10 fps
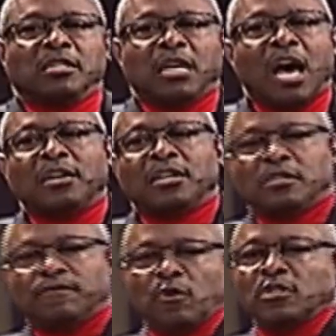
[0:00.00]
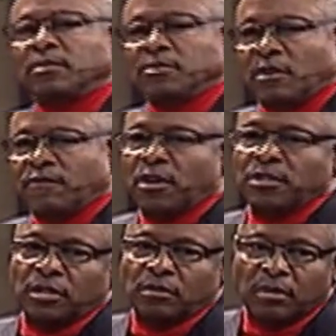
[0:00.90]
God doesn't force himself on
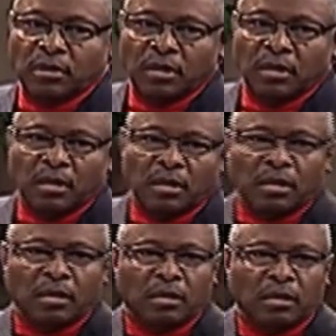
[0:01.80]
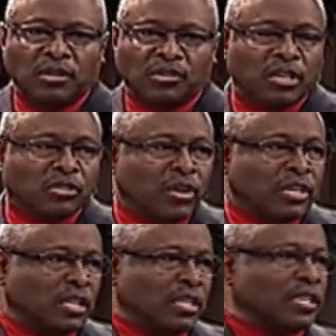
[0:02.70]
you. He says
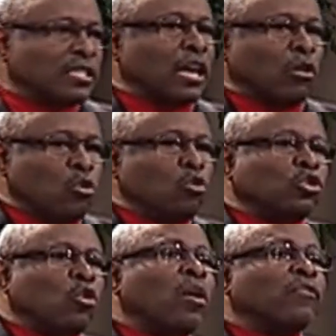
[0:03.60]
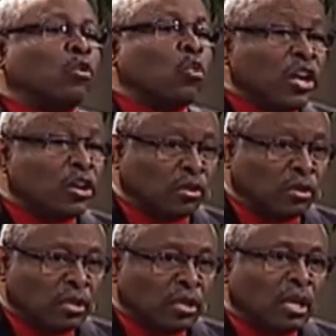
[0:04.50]
crazy things like, Whosoever will,
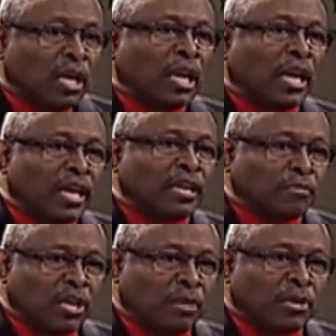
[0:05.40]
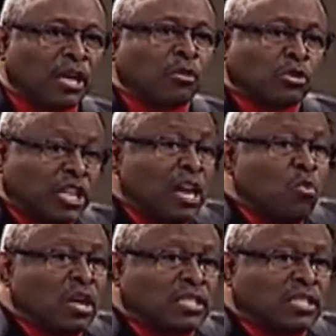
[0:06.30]
let him come. In other words, he wants